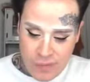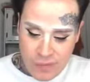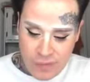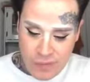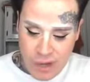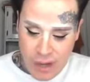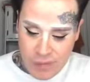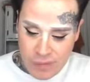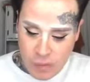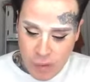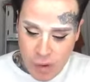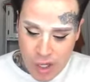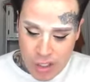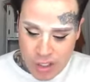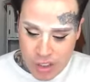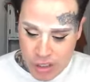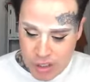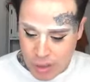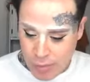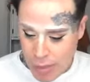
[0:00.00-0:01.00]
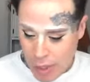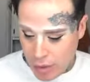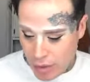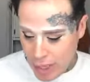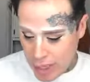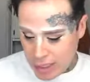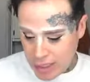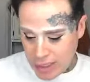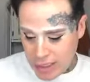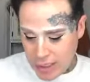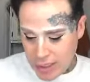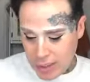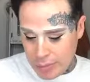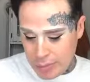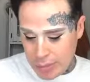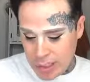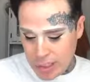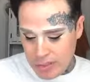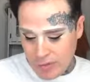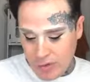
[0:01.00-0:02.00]
If you have questions about anything,
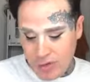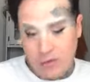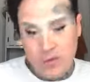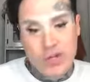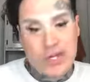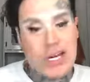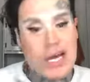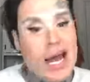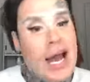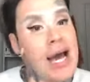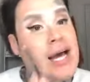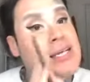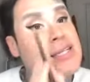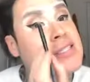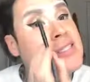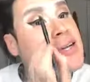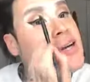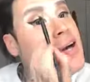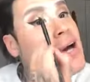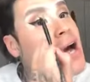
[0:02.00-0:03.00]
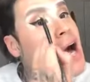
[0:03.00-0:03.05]
please feel free to ask.